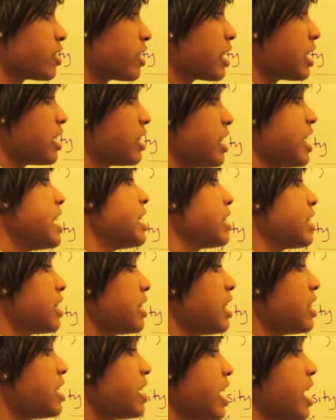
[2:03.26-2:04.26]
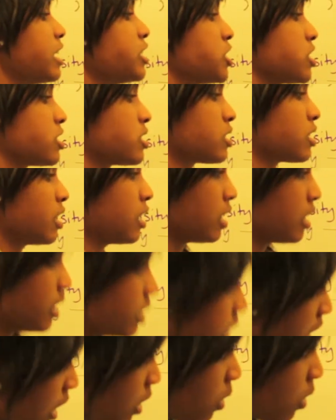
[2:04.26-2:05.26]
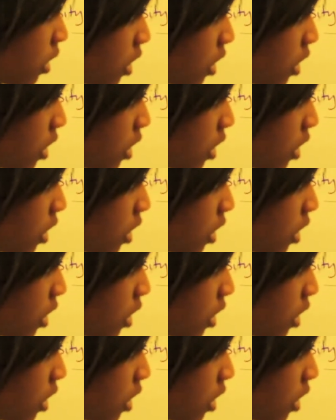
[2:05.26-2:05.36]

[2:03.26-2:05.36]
than it hits the edges. Now,